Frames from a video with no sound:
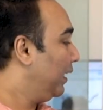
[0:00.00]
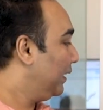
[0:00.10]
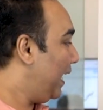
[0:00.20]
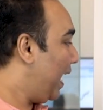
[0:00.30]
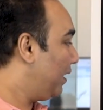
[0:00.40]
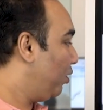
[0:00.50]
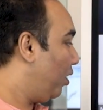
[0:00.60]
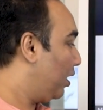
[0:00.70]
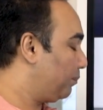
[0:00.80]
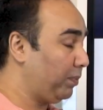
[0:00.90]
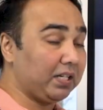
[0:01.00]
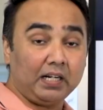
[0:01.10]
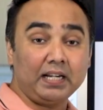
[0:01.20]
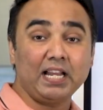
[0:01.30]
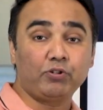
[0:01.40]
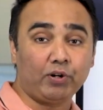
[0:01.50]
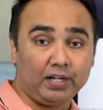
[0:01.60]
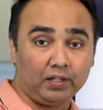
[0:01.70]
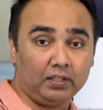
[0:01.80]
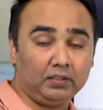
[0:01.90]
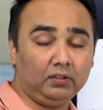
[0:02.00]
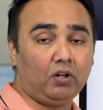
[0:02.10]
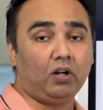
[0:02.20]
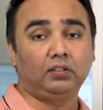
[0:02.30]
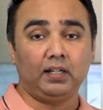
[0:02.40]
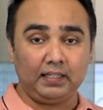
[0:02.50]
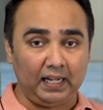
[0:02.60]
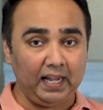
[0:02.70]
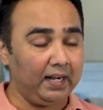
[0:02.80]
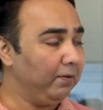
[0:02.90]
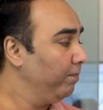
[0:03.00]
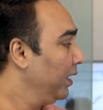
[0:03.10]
then your percentage return on the trade,